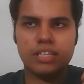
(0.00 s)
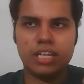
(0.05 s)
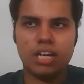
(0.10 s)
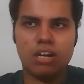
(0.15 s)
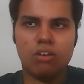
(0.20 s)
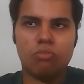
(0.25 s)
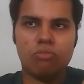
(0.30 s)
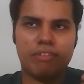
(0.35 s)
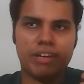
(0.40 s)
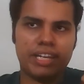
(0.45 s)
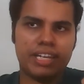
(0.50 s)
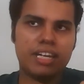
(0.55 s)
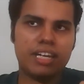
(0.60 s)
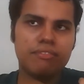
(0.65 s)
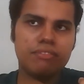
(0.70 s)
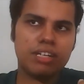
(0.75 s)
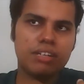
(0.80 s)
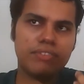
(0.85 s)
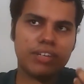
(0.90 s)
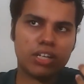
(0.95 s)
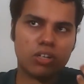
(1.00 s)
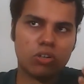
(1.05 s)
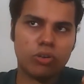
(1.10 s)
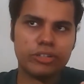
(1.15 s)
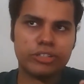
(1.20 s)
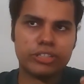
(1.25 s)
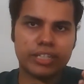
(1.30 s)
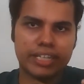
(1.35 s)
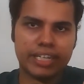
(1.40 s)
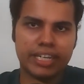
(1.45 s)
Now, whenever we are
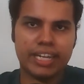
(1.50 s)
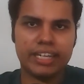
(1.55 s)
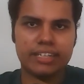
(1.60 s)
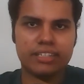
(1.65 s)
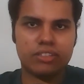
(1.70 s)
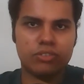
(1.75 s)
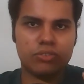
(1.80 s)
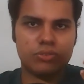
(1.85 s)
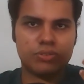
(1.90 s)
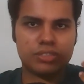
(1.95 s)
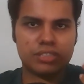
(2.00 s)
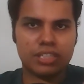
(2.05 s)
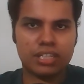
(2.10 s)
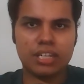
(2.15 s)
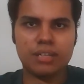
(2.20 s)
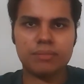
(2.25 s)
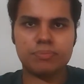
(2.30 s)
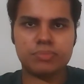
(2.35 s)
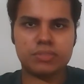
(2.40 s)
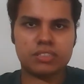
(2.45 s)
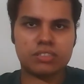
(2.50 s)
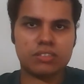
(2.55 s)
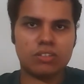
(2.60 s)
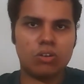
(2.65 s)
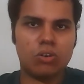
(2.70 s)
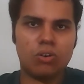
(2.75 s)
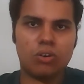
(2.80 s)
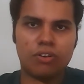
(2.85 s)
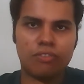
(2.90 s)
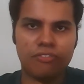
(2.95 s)
going to create new scripts
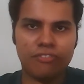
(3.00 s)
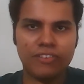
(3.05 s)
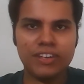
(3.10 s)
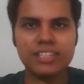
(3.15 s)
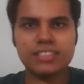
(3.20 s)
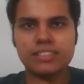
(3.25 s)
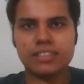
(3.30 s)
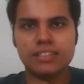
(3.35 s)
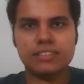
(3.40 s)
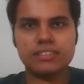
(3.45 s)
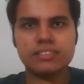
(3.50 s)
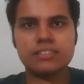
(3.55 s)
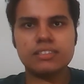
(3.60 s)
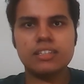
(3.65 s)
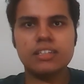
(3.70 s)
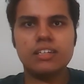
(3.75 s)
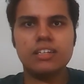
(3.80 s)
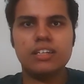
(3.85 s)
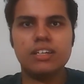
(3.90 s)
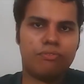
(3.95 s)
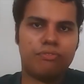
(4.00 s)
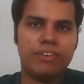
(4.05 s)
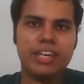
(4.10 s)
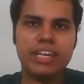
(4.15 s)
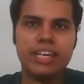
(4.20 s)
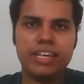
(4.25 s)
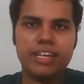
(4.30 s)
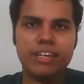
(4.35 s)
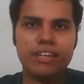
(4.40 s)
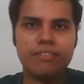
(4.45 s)
or features,
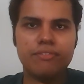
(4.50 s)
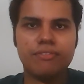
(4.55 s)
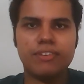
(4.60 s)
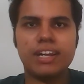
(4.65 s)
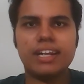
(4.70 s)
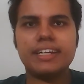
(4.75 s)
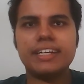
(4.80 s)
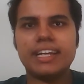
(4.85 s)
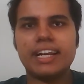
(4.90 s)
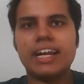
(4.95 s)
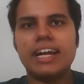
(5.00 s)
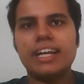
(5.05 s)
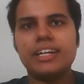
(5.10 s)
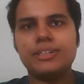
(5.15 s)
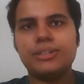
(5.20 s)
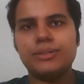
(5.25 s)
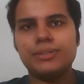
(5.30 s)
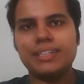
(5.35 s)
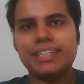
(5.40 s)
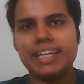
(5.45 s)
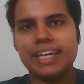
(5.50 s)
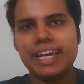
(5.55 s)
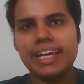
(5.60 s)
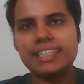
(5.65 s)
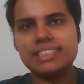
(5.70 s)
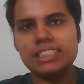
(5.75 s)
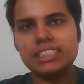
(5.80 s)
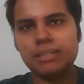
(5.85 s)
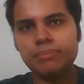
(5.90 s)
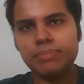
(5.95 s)
we will try to
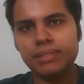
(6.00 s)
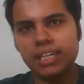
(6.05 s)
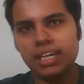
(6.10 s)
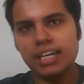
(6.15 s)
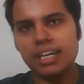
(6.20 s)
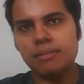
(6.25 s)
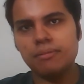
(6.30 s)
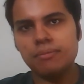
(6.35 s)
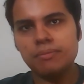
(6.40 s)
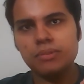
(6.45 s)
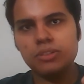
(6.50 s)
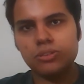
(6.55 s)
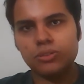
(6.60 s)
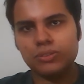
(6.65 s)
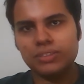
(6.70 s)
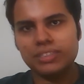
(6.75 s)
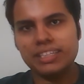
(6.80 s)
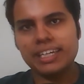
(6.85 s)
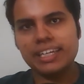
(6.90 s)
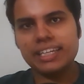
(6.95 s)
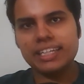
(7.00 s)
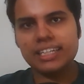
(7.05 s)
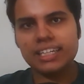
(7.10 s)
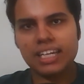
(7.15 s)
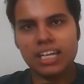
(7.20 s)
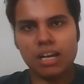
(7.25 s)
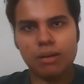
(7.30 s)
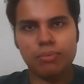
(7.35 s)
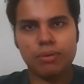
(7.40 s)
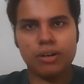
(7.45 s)
take some time to think
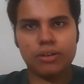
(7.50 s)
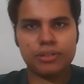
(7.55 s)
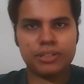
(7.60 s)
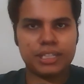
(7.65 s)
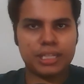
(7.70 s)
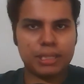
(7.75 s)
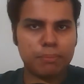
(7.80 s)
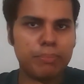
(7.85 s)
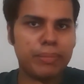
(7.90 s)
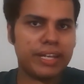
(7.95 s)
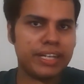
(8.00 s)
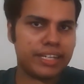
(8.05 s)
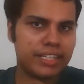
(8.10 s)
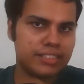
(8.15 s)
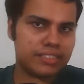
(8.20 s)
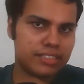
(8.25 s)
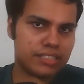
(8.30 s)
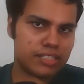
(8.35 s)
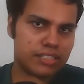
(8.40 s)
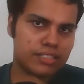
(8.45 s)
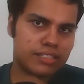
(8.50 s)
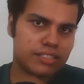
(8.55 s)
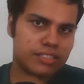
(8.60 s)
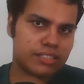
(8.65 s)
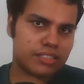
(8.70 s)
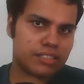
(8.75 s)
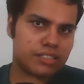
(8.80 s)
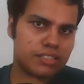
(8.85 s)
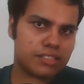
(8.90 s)
about dependencies.